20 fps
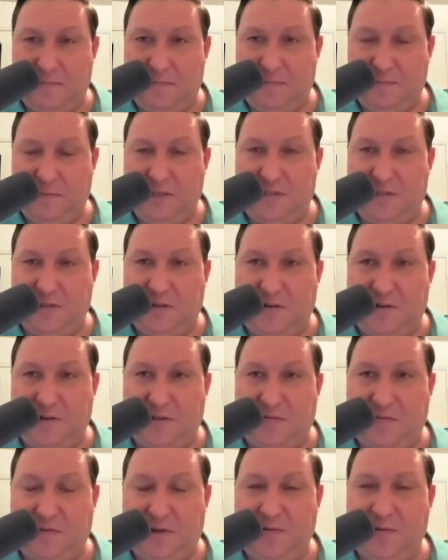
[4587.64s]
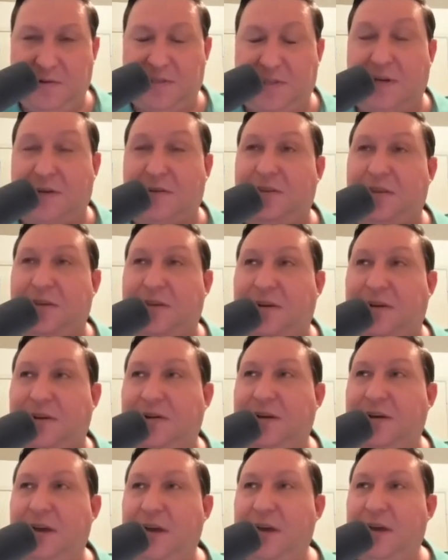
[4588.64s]
listeners and viewers out
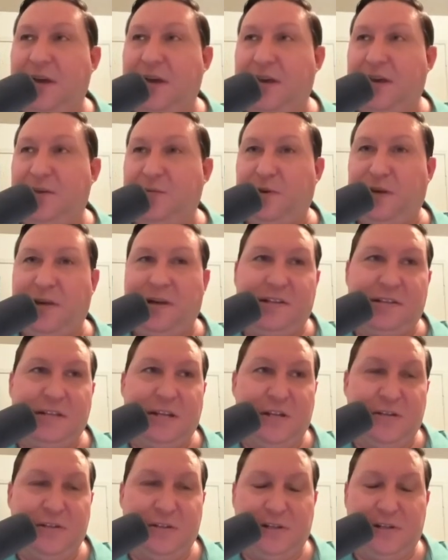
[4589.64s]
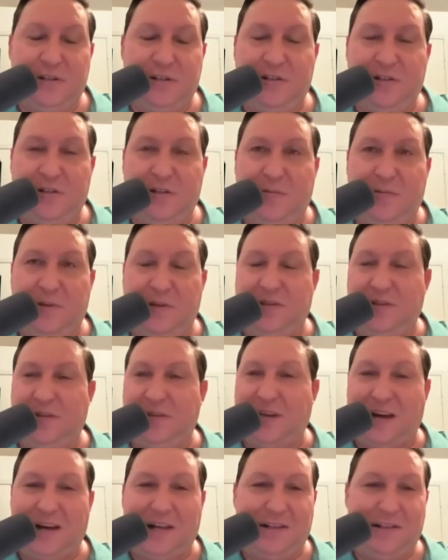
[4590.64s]
there is pay attention to the
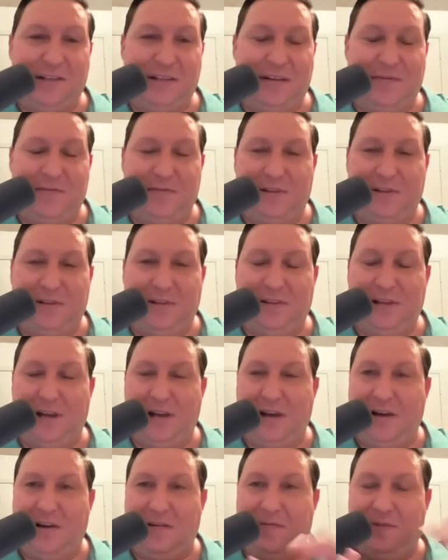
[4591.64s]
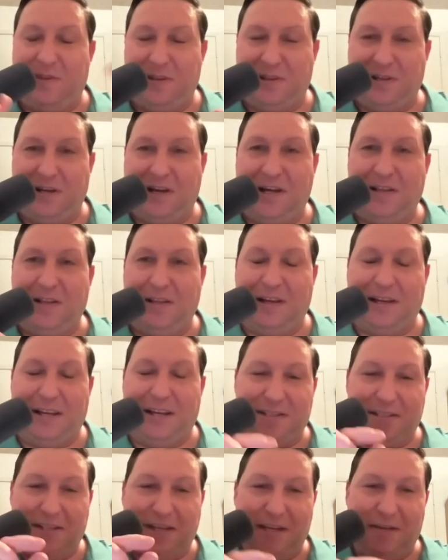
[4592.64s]
musicality of the dialogue.
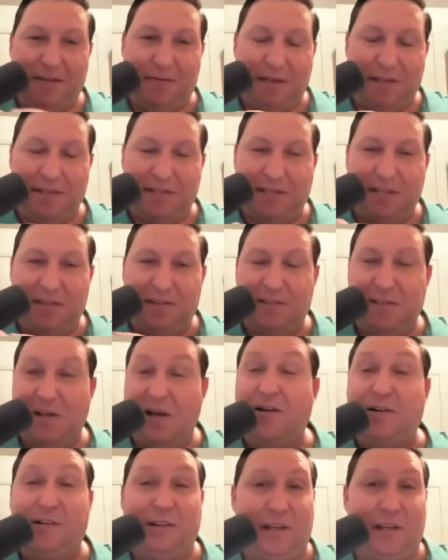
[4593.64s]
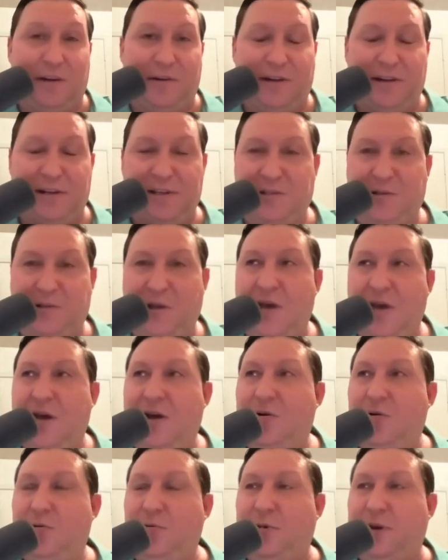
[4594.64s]
It's like song lyrics
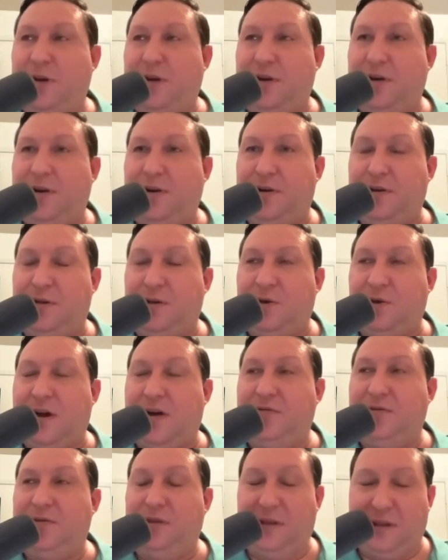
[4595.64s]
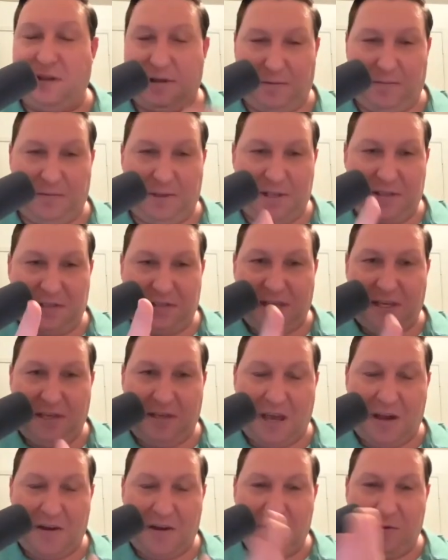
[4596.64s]
where you have, it's like
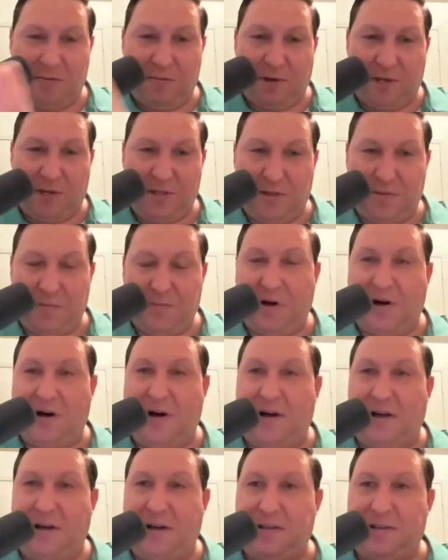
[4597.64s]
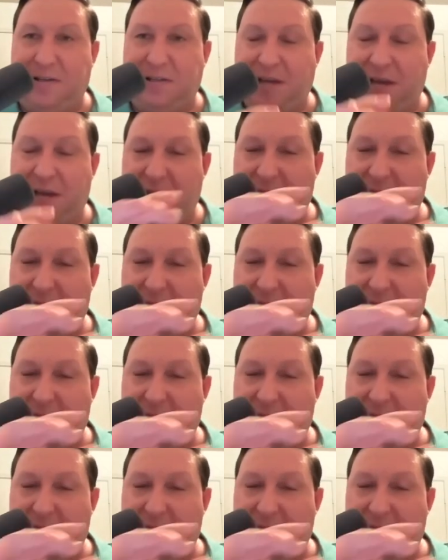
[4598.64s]
when do you pause?